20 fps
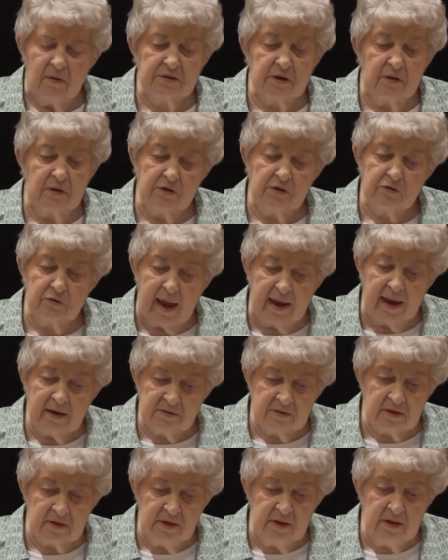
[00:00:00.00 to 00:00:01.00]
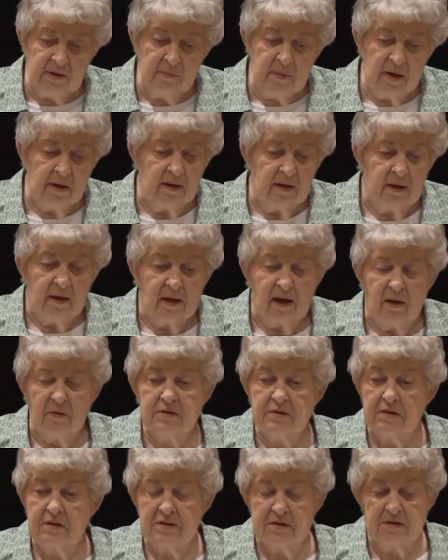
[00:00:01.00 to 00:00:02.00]
I was on the track team.
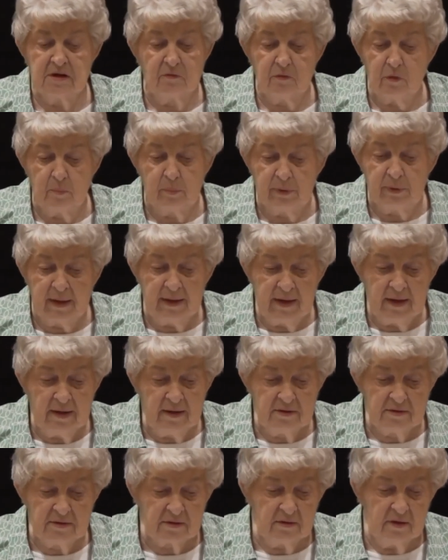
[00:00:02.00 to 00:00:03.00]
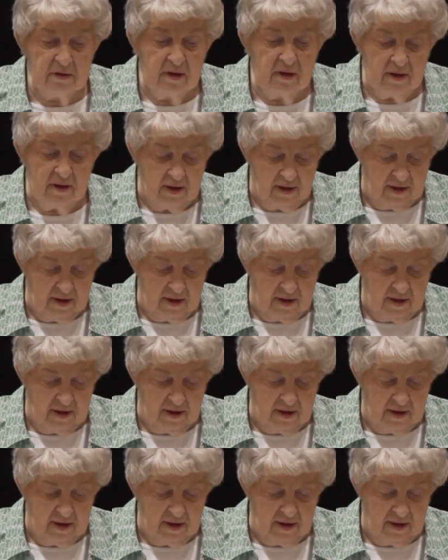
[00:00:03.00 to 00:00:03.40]
I was in several plays.